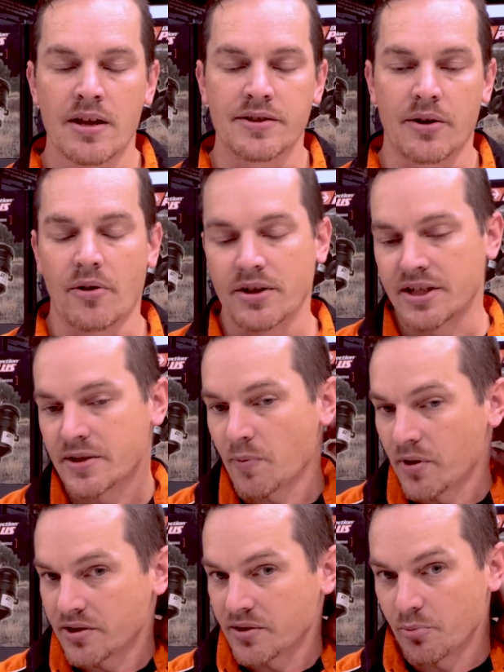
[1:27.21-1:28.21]
So I just
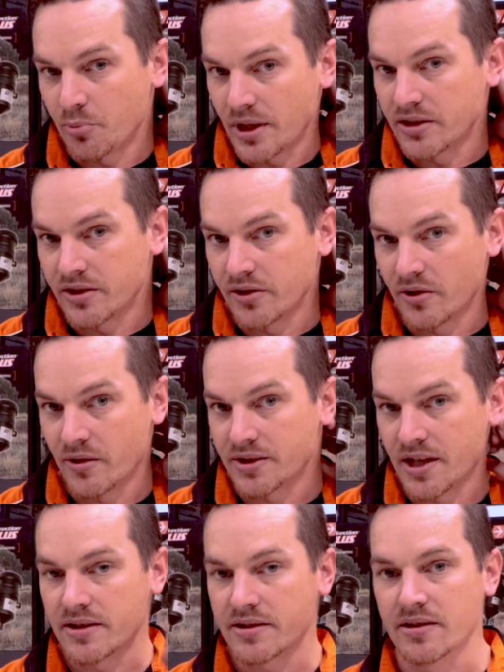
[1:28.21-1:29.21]
wanted to bring to your
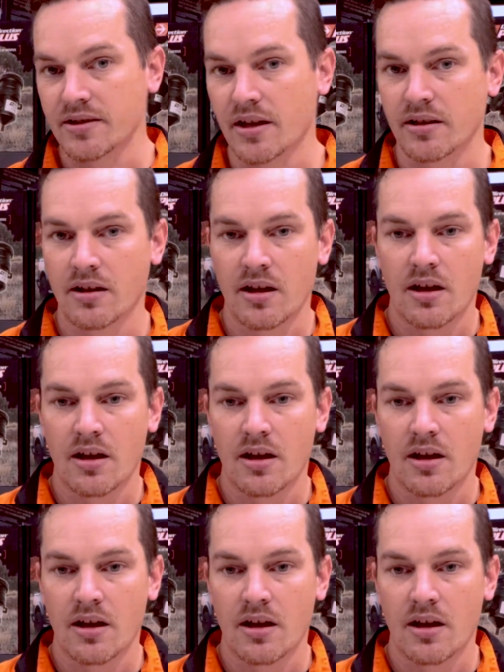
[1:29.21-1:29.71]
attention that